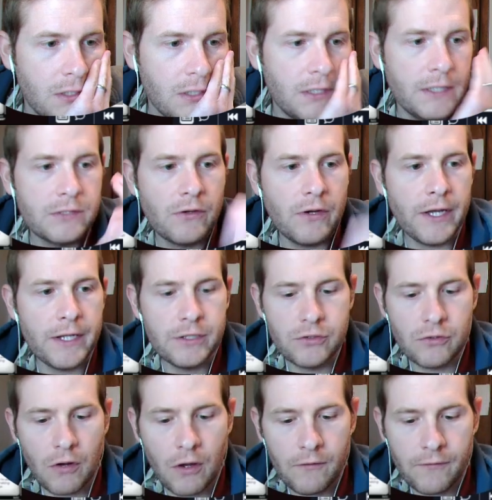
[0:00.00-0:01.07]
Let's go ahead and
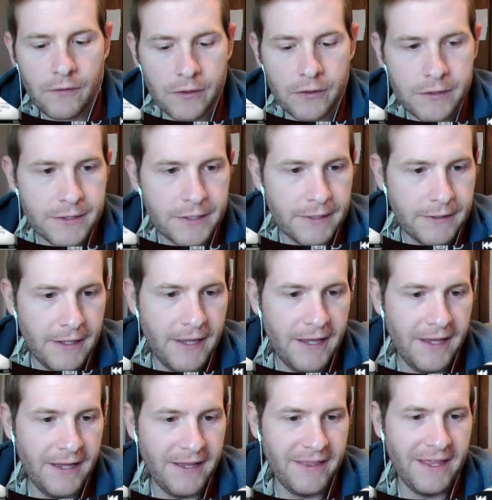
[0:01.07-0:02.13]
draw first.
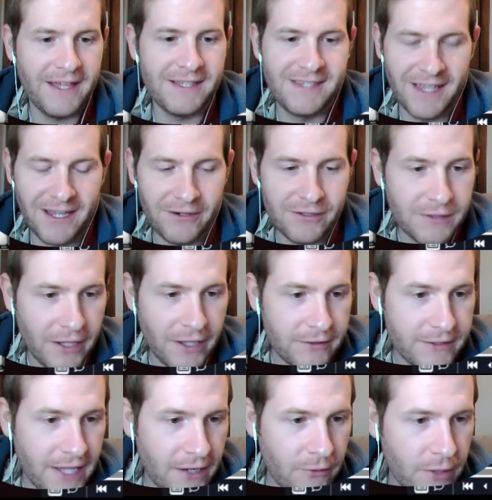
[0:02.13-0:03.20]
there's
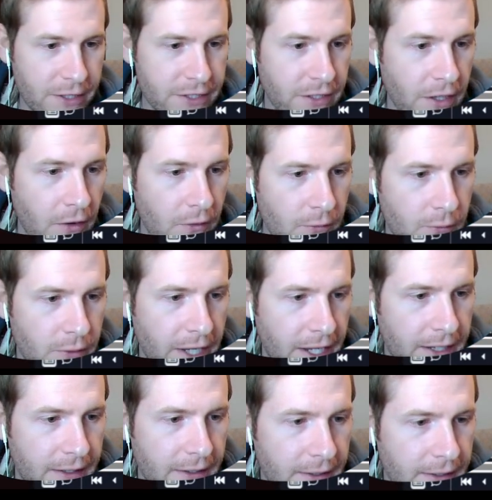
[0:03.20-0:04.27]
that question. Oh,
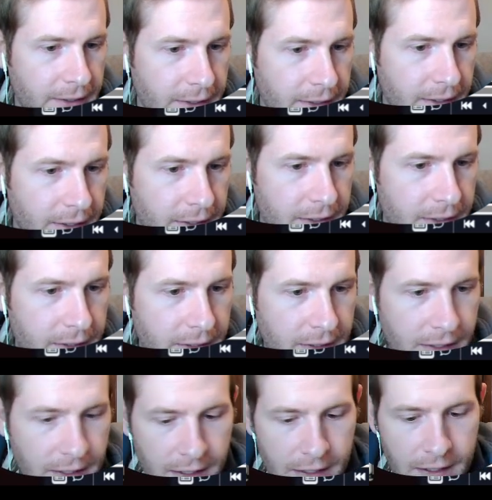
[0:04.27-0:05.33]
okay.
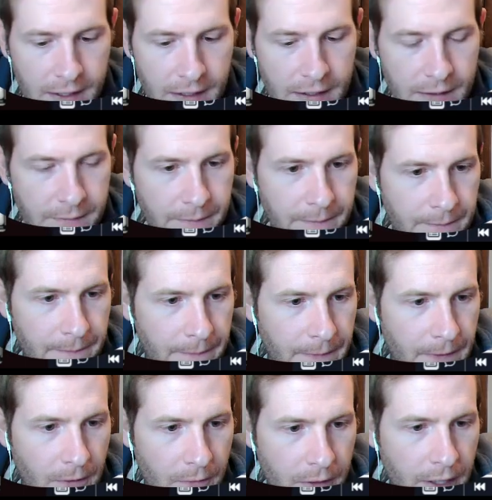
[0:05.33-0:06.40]

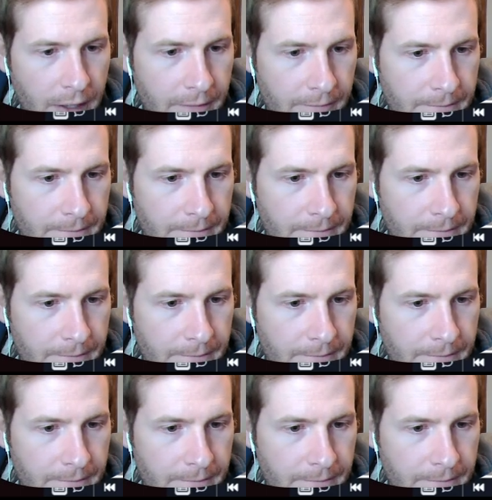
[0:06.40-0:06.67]
Okay.